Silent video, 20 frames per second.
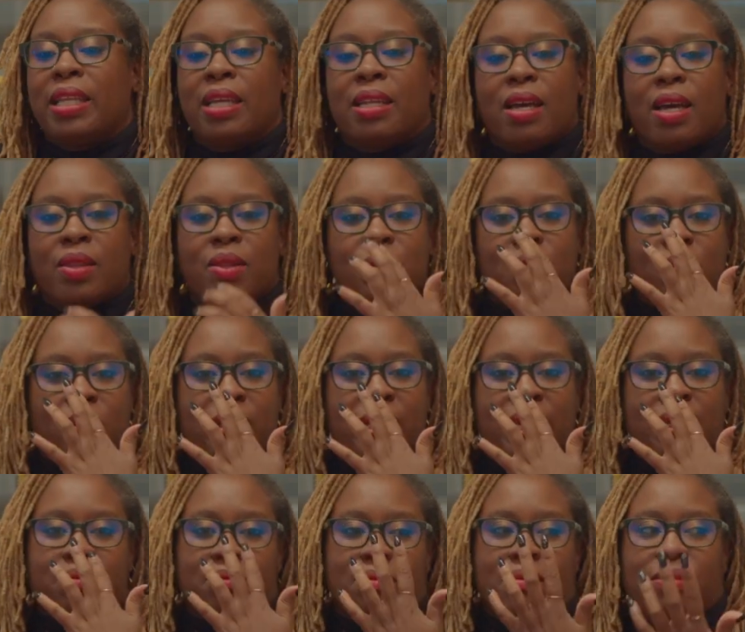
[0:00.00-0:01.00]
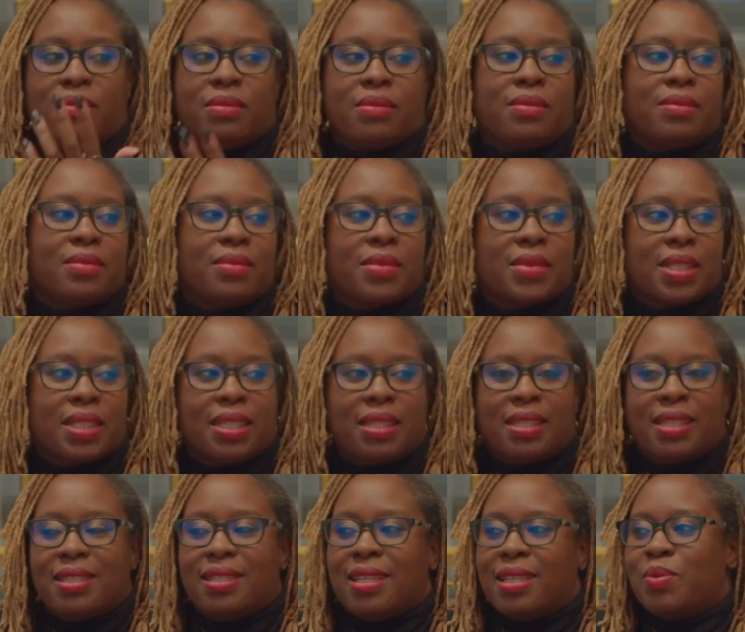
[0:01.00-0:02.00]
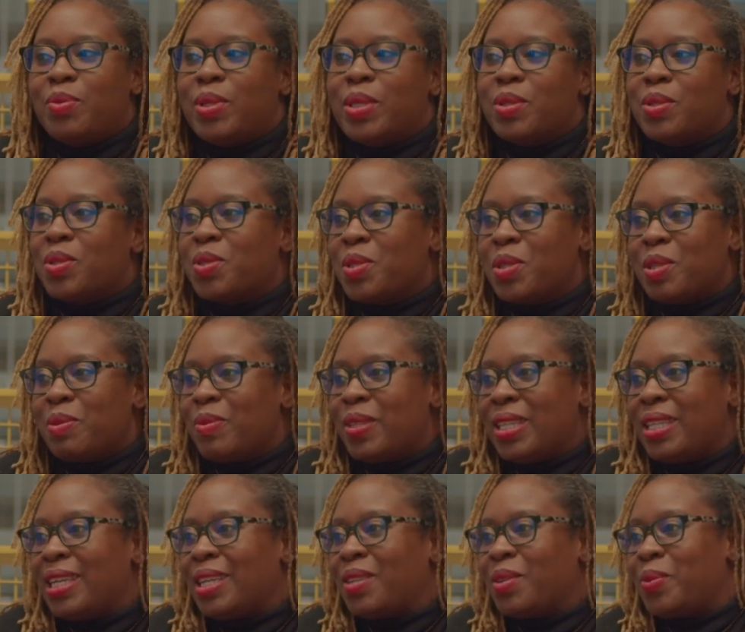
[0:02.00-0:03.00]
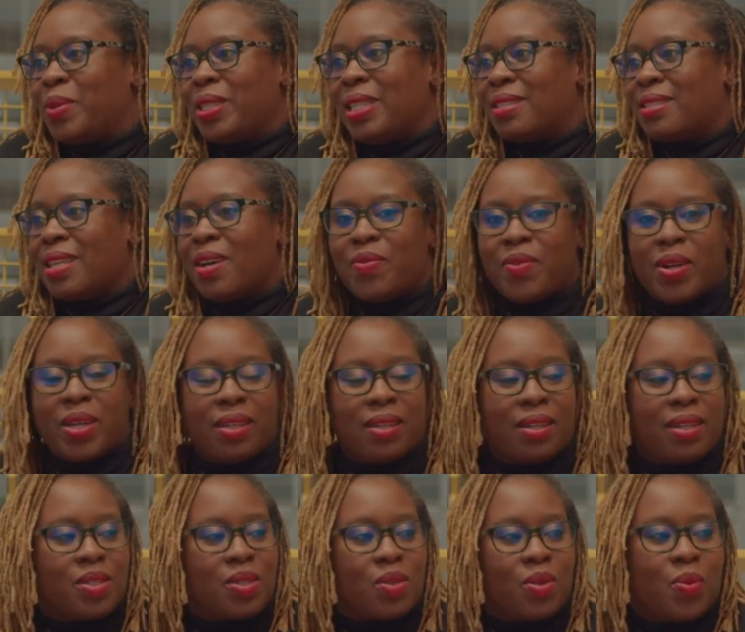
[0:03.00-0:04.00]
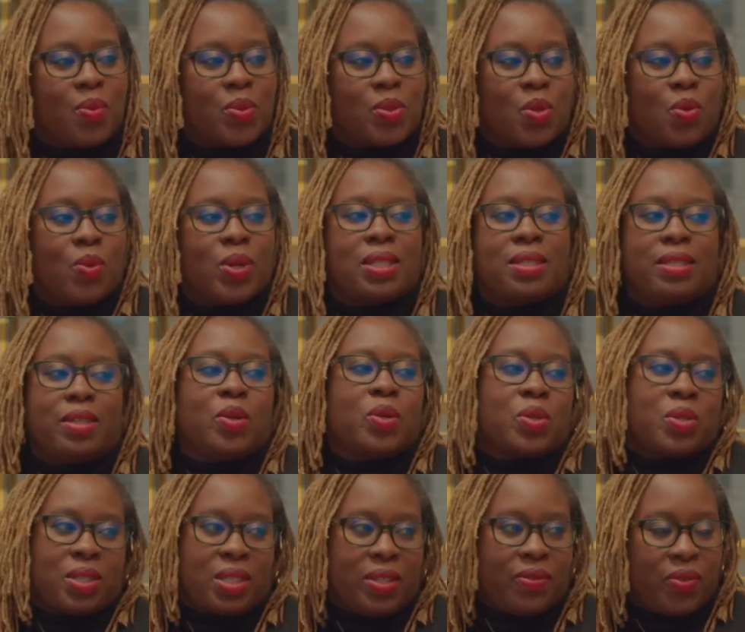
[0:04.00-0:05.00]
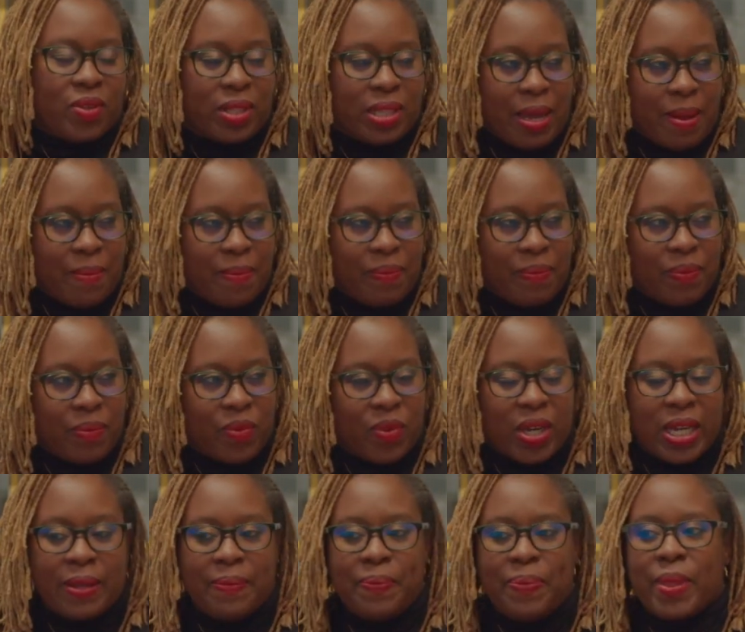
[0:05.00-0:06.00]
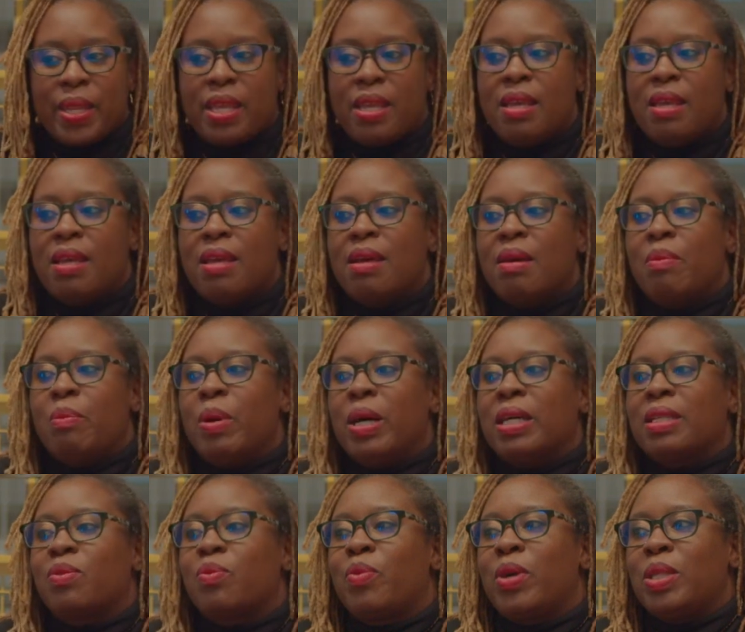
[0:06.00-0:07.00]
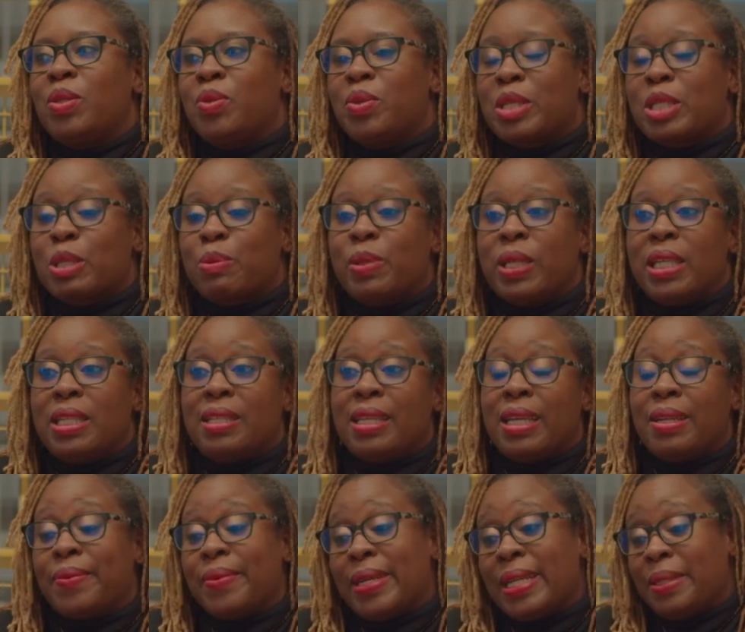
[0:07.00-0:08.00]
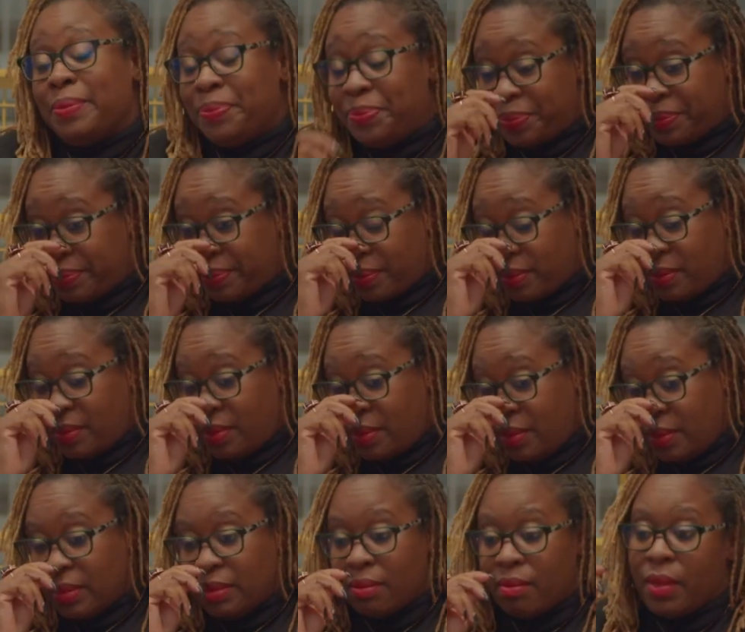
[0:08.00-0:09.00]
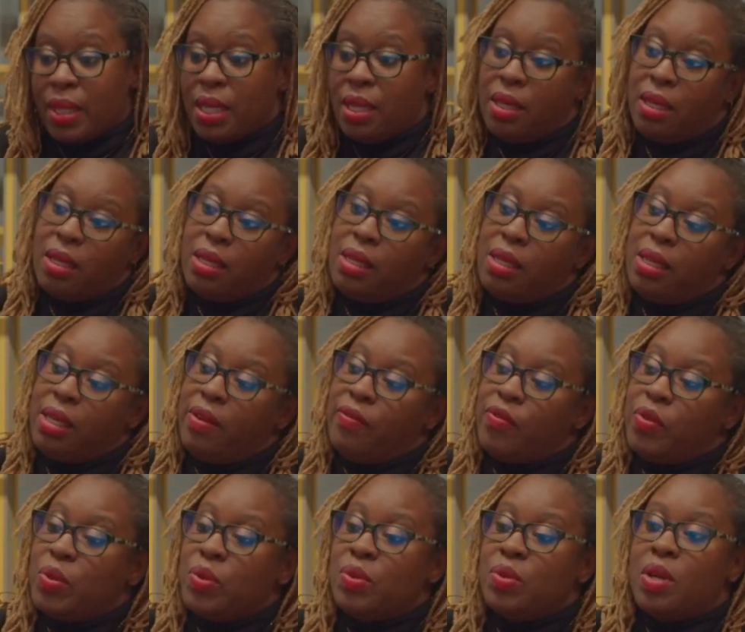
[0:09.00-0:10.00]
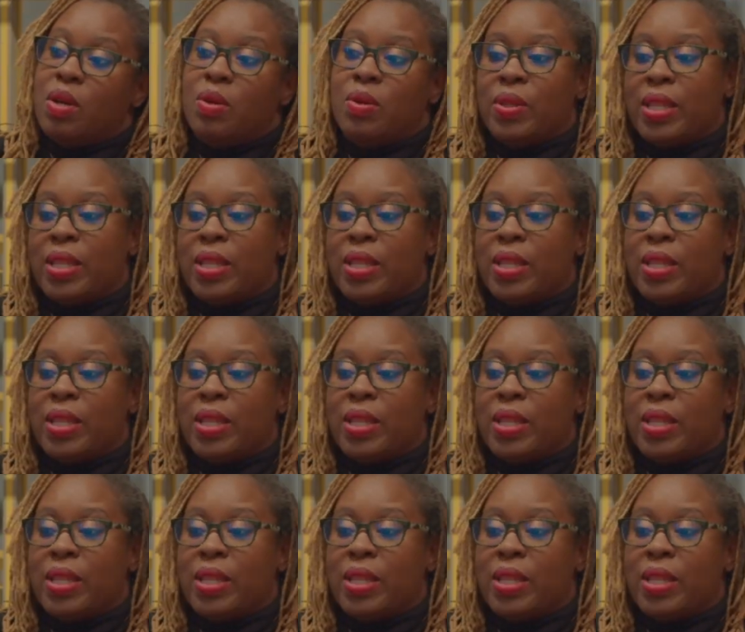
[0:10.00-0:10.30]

then others who are like, this doesn't really concern me. I don't really suffer under this. So what's the urgency for them, right? But when you explain that, well, if you know